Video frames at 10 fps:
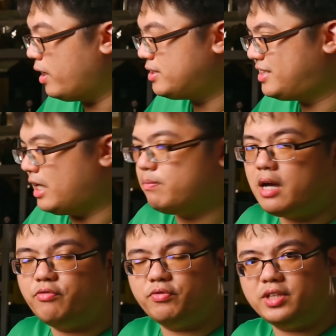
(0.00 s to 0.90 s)
a
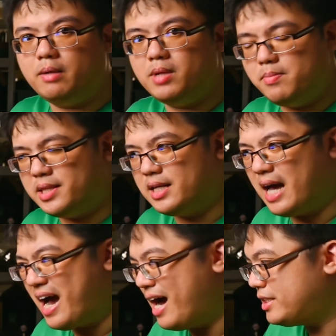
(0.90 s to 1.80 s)
Sigma 50mm
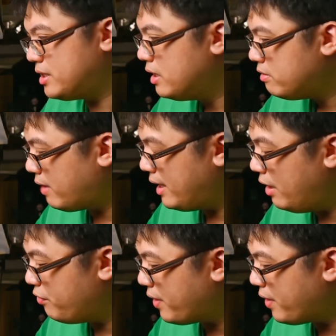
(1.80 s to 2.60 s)
art right in